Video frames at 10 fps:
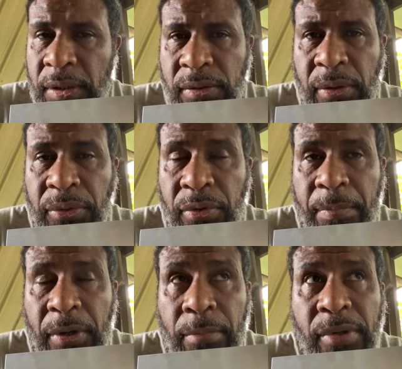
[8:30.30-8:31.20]
So it took
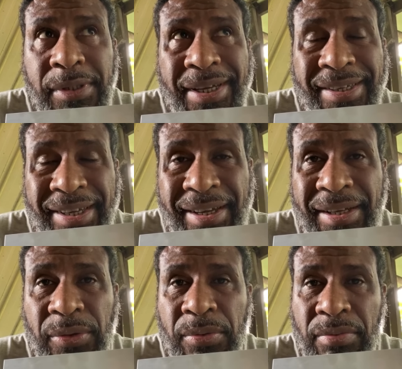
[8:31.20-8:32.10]
me almost a year
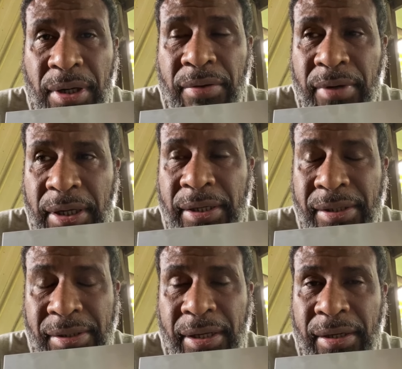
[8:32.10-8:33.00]
to really
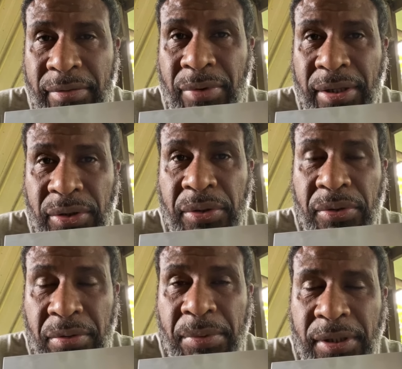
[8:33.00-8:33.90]
understand what
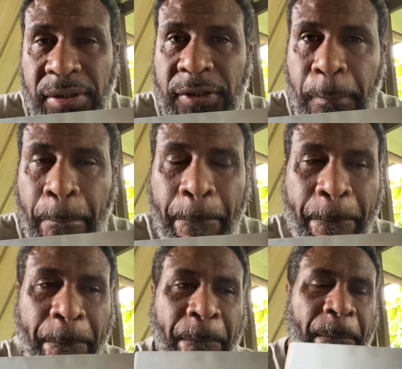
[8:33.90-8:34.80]
YouTube is.
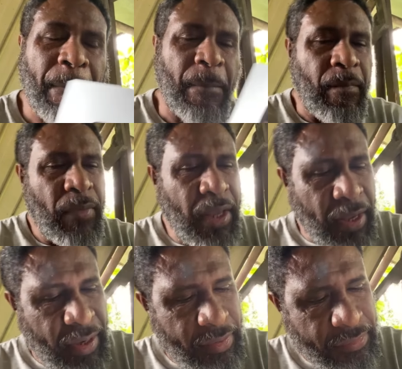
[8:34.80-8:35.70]

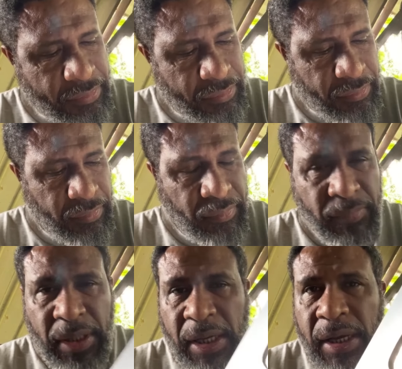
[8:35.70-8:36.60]
And
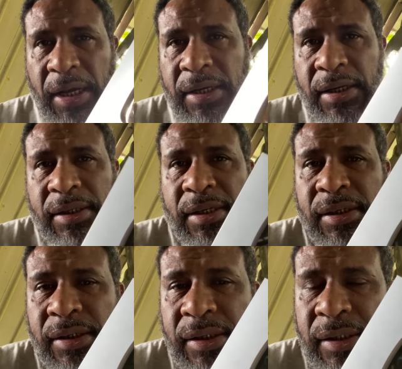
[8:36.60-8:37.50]
this
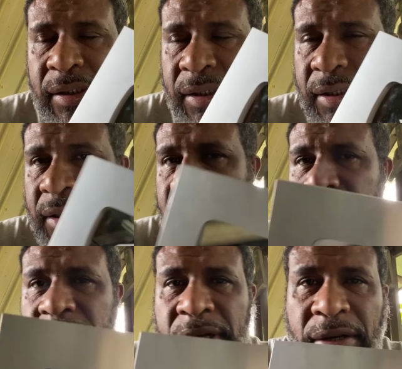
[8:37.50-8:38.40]
is the
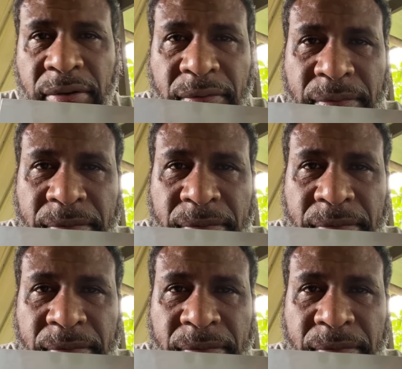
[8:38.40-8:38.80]
result of